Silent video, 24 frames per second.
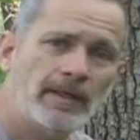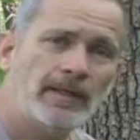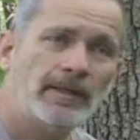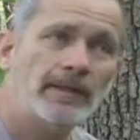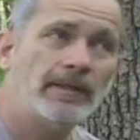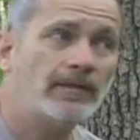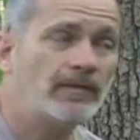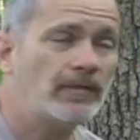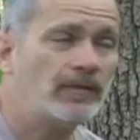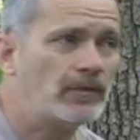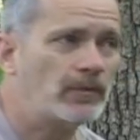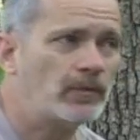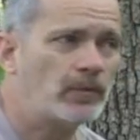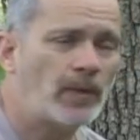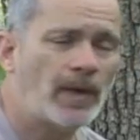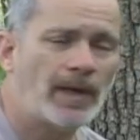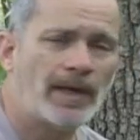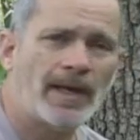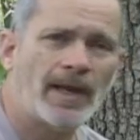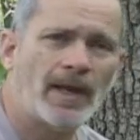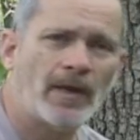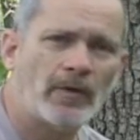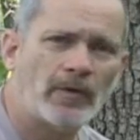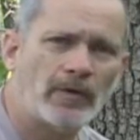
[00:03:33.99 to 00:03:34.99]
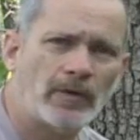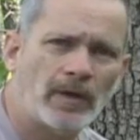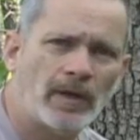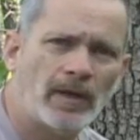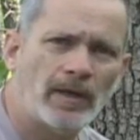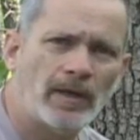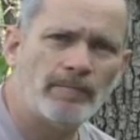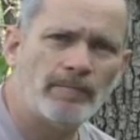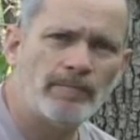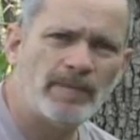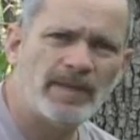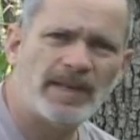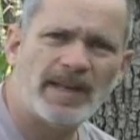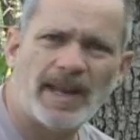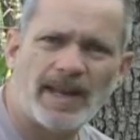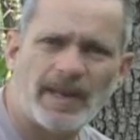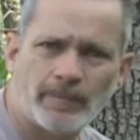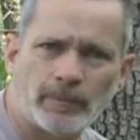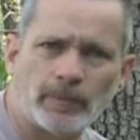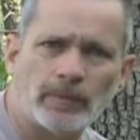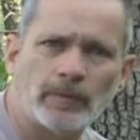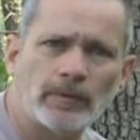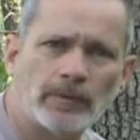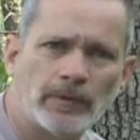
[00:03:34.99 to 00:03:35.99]
This is right now
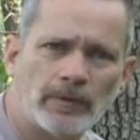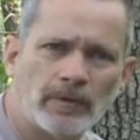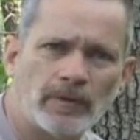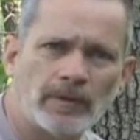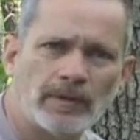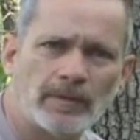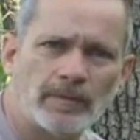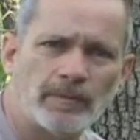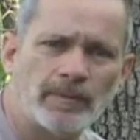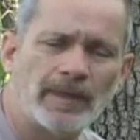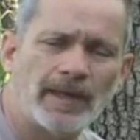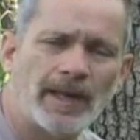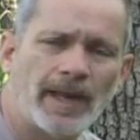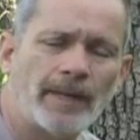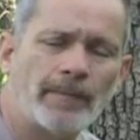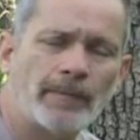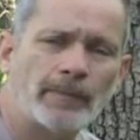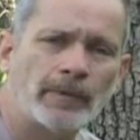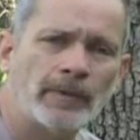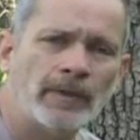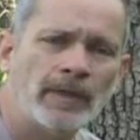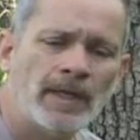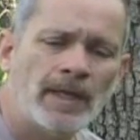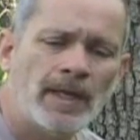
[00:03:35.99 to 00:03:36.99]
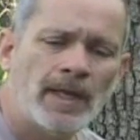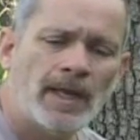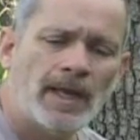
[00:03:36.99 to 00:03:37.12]
mid-April, early to mid-April.